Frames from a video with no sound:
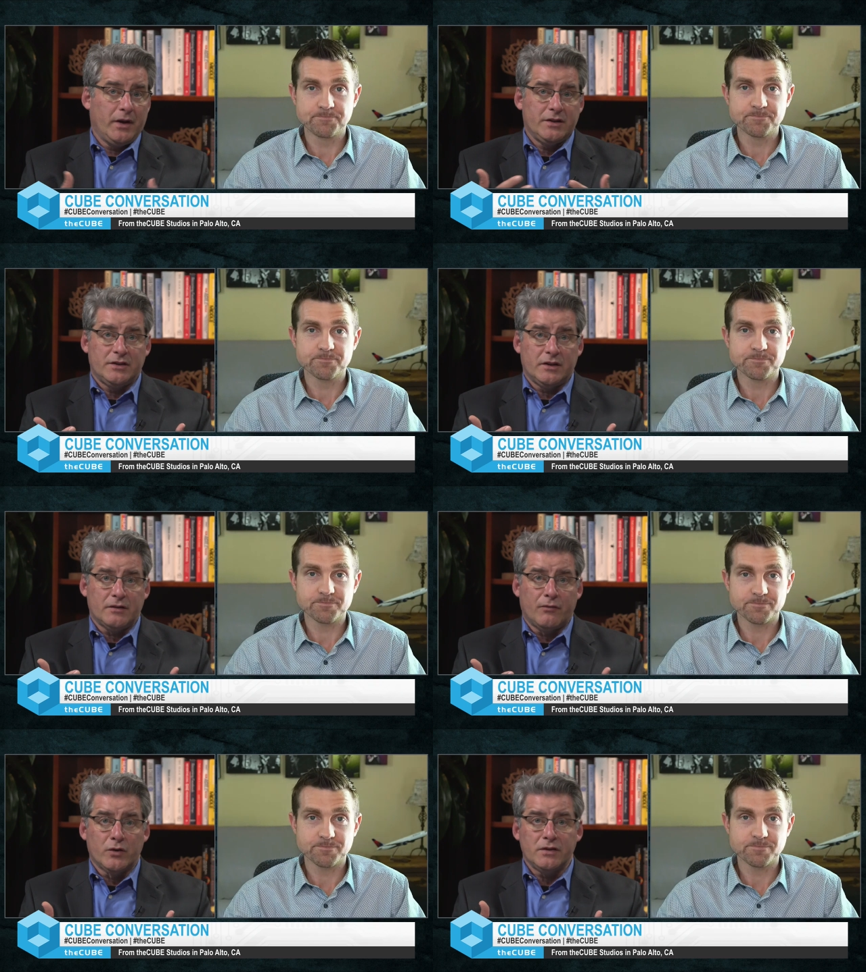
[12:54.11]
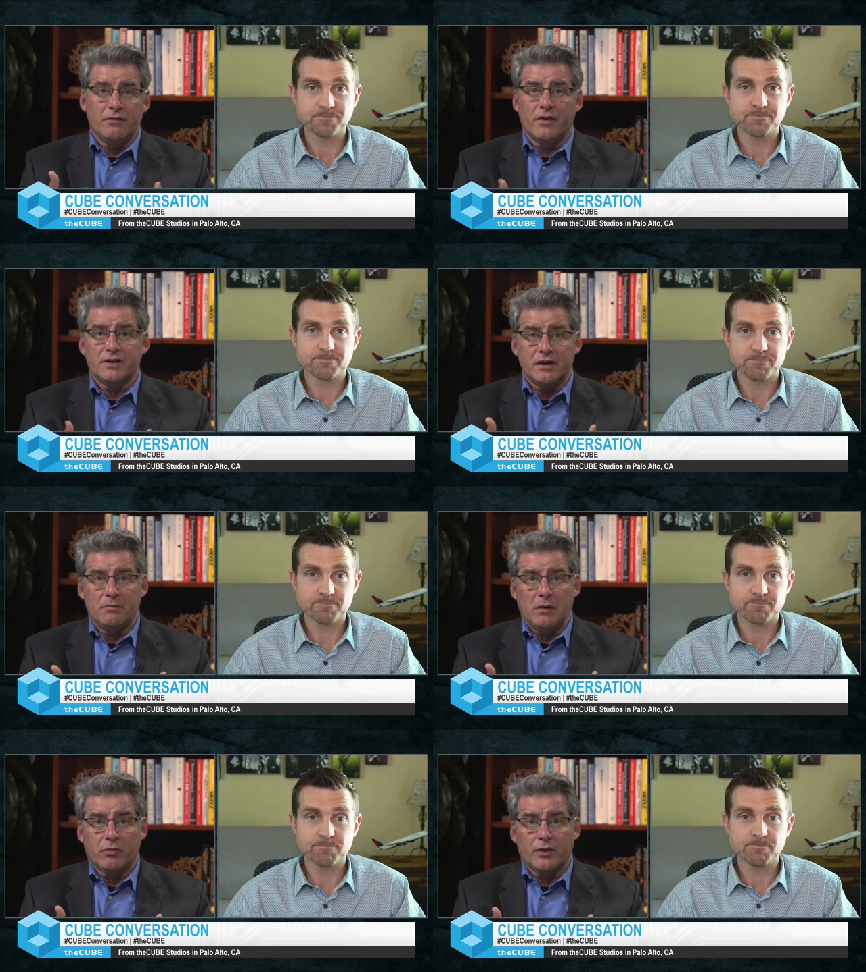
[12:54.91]
Speaker 1: as you said, it's a forcing function and
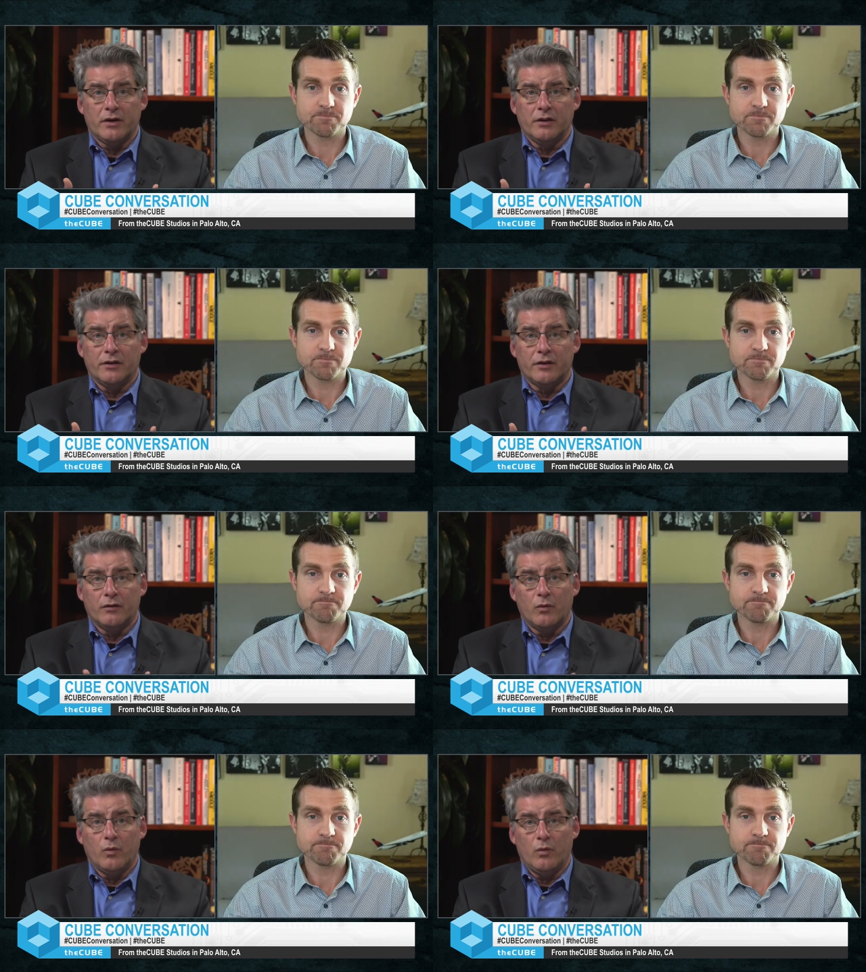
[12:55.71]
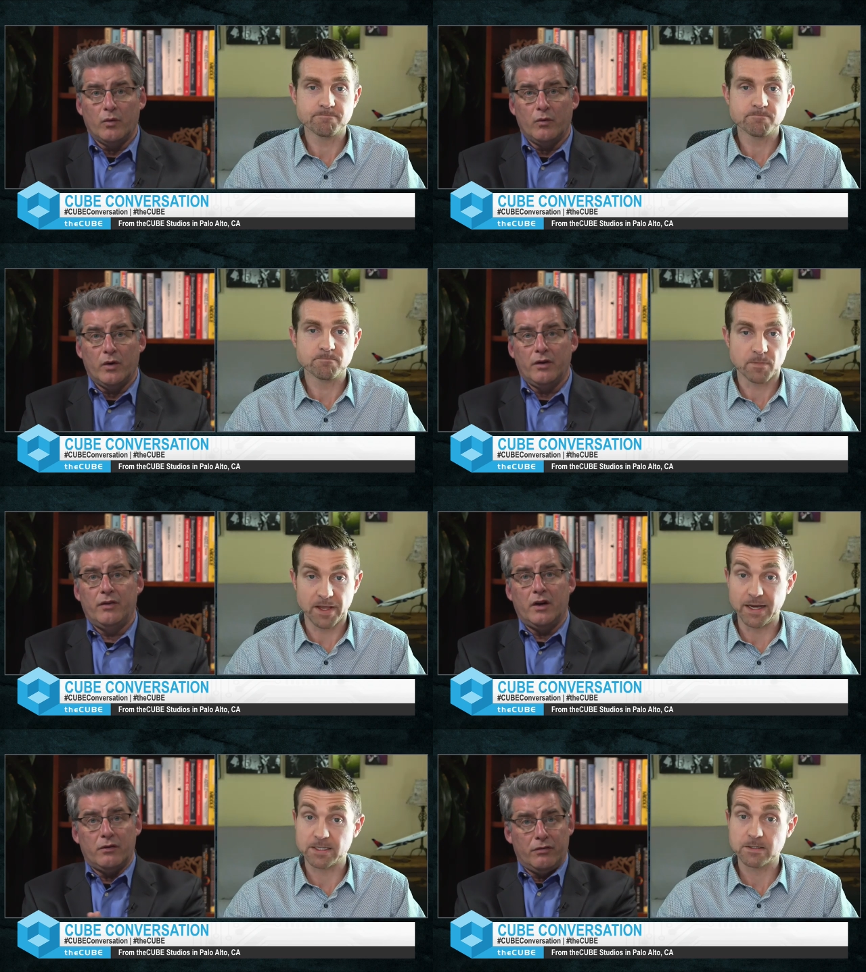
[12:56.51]
people are going to learn. W one of
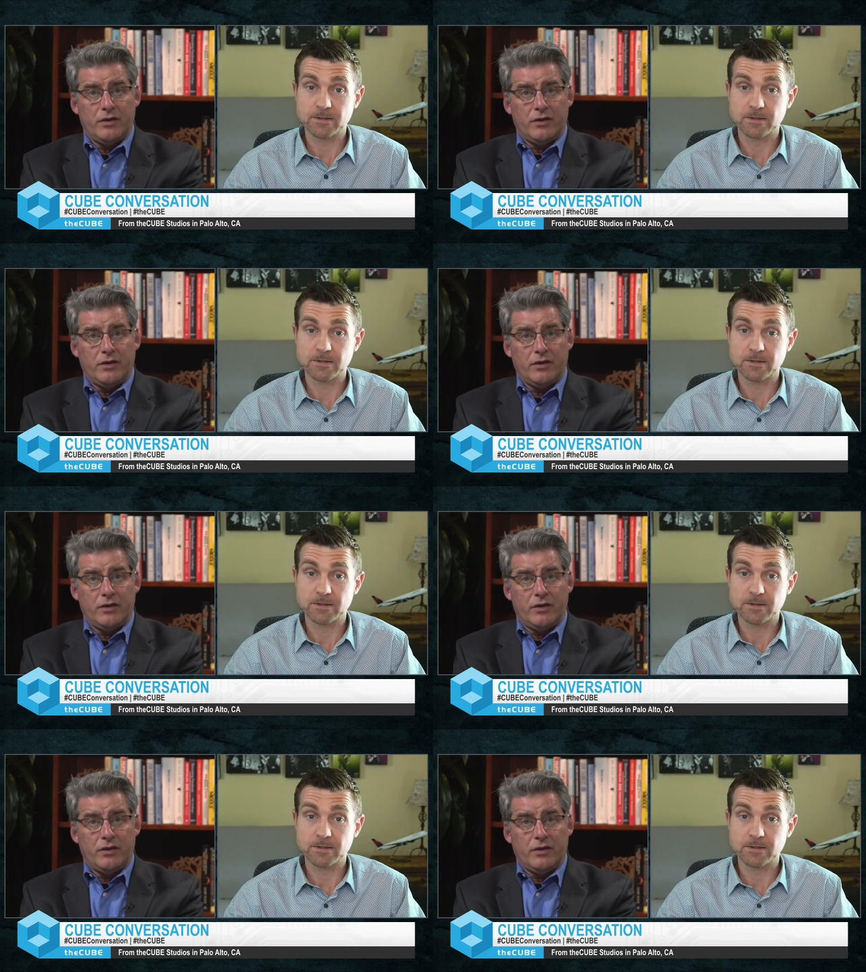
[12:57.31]
the other yes.